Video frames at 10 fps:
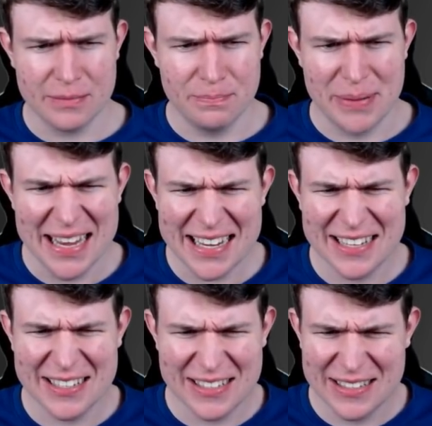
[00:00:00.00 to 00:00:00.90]

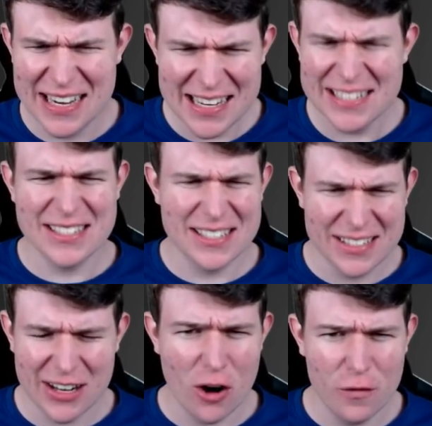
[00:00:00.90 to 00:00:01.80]
bigness
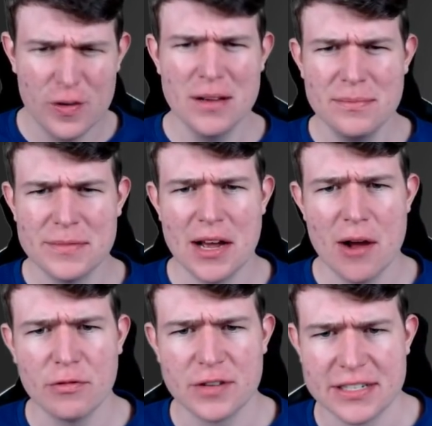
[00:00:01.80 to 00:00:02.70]
of him,
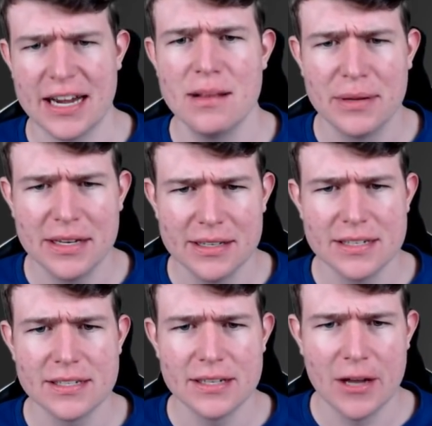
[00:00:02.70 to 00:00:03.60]
with the tile bigness.